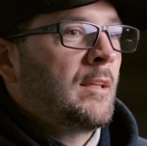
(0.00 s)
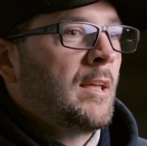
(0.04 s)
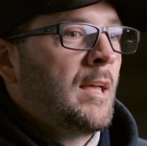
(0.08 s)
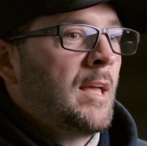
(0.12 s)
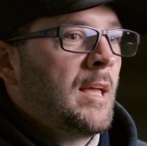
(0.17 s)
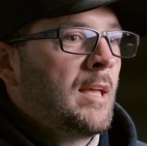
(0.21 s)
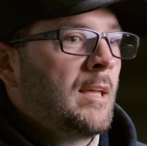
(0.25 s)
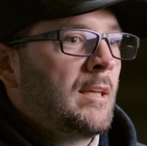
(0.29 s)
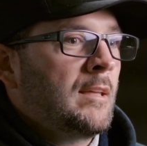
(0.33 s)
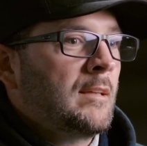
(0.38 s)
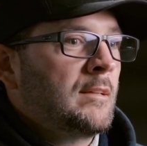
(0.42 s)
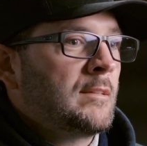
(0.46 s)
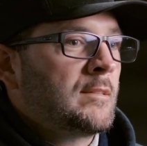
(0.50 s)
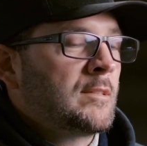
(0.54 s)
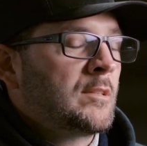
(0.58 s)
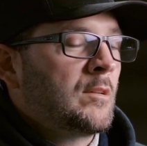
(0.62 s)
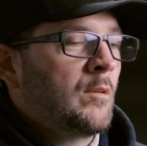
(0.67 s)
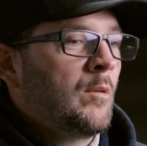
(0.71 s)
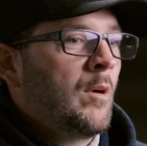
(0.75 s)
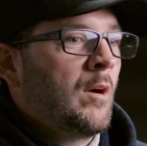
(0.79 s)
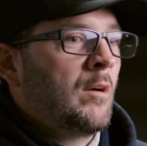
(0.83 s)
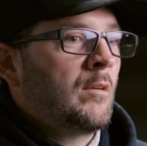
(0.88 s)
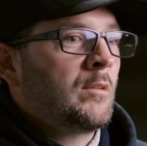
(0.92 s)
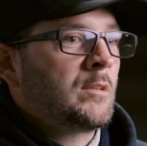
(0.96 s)
And
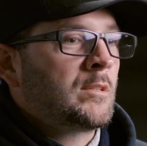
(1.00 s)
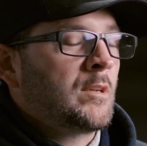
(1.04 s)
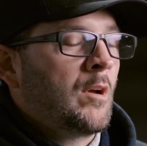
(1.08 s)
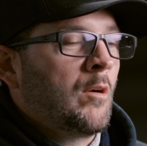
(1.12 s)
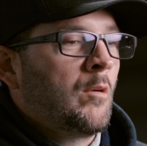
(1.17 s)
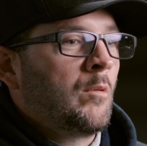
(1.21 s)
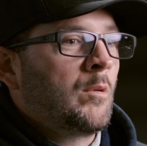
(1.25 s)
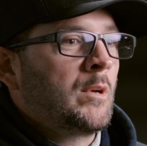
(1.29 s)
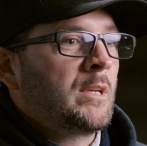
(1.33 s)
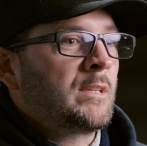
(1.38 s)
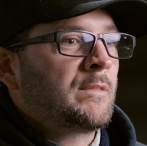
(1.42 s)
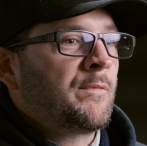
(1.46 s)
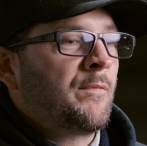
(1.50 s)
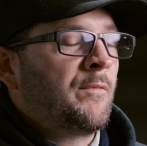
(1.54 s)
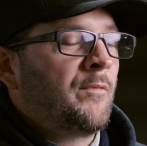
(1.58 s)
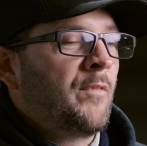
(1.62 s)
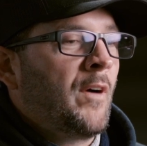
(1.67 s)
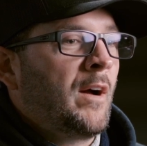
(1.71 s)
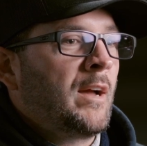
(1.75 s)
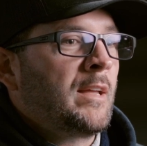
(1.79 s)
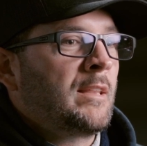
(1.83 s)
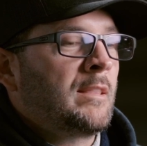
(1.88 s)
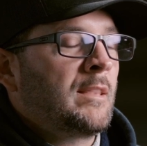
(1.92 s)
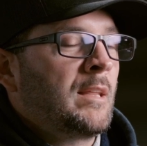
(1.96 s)
so I was always
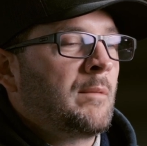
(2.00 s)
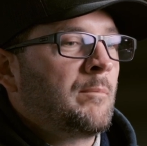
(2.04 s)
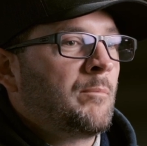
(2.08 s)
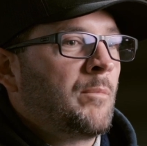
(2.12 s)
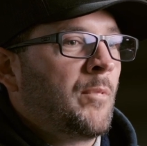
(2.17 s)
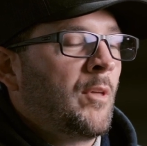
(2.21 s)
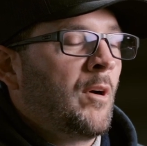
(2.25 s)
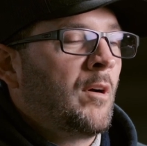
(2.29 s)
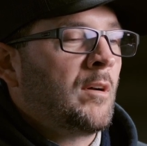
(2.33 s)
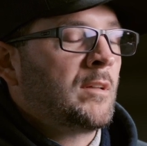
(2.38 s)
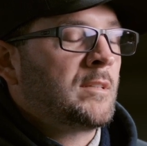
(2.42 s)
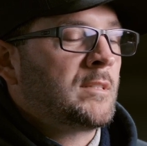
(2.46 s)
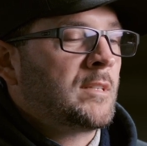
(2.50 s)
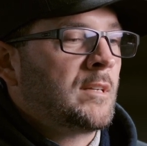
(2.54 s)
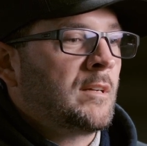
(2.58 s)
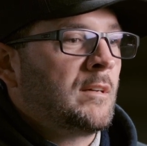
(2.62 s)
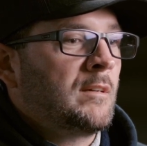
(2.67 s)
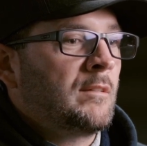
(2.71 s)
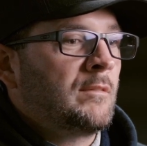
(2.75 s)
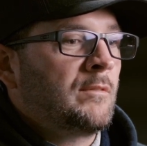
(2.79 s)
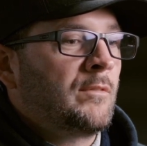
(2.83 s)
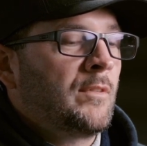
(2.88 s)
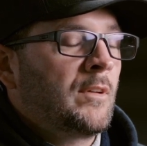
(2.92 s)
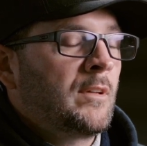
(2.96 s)
fighting them thoughts
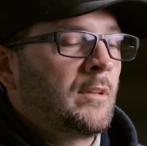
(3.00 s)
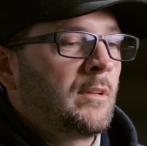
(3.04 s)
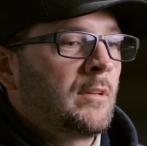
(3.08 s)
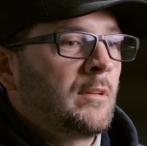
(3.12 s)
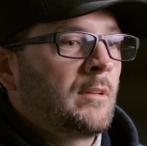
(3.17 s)
of,